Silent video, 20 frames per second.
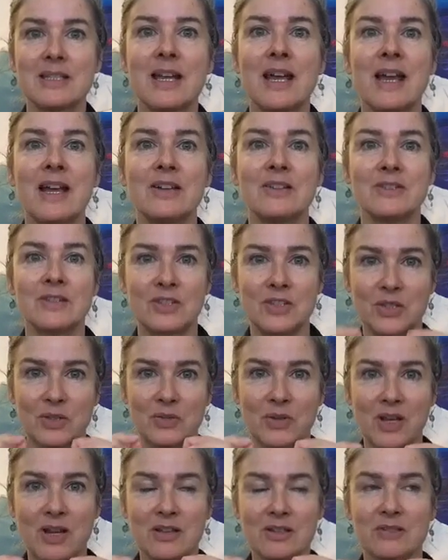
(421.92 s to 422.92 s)
down to
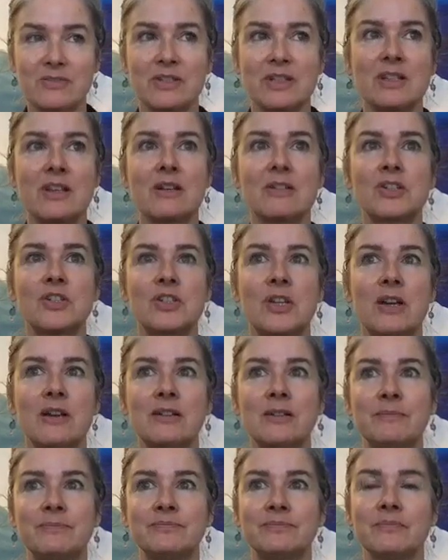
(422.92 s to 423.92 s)
kind of a nutshell.